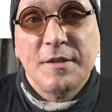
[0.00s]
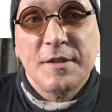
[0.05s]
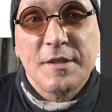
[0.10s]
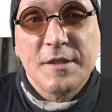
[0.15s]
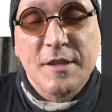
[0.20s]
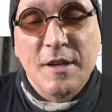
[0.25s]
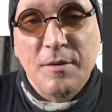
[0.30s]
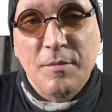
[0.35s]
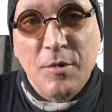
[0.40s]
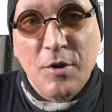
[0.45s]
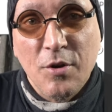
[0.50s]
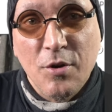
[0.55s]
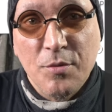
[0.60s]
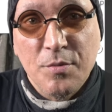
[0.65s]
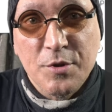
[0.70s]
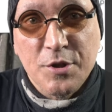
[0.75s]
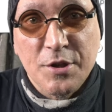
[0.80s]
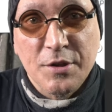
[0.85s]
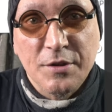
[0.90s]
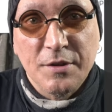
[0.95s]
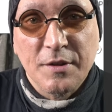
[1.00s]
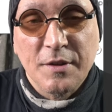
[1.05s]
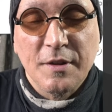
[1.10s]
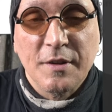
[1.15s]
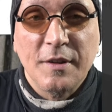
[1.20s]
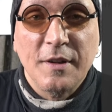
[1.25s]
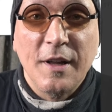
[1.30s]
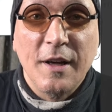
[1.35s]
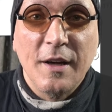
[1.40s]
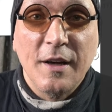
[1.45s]
some option
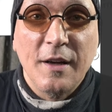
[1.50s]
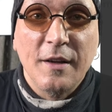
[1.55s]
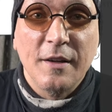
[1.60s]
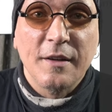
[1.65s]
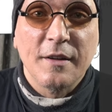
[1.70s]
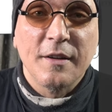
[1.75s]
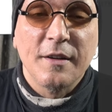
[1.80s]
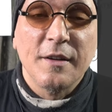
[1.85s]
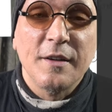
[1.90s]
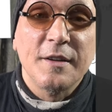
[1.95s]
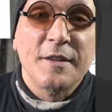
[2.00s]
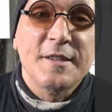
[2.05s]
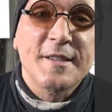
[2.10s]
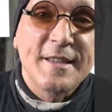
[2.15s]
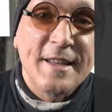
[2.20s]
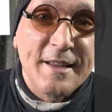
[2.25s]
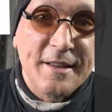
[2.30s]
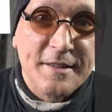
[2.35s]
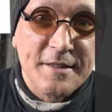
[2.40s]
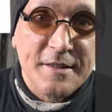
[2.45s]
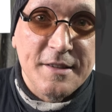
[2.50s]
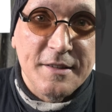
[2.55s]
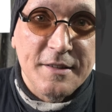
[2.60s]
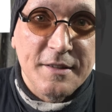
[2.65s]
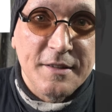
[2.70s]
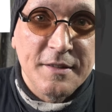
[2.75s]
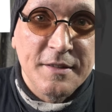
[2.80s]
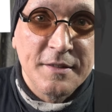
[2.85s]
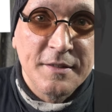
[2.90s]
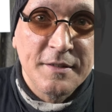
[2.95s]
like extended
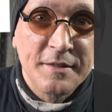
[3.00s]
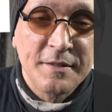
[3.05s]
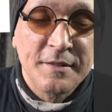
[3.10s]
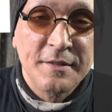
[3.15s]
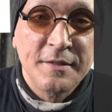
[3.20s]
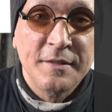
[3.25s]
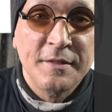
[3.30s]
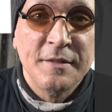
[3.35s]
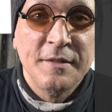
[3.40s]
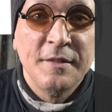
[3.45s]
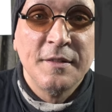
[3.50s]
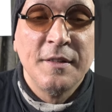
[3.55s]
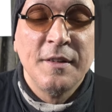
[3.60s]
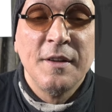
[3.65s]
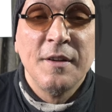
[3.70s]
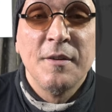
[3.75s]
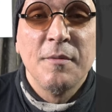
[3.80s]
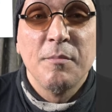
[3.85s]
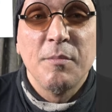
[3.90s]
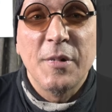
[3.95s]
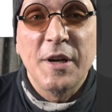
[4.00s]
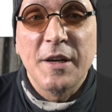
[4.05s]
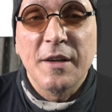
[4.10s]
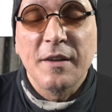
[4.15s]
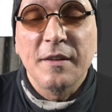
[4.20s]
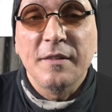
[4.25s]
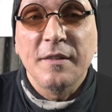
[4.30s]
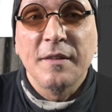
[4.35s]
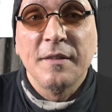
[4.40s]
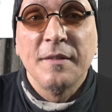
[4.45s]

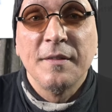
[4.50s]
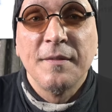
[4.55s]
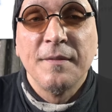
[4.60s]
packet.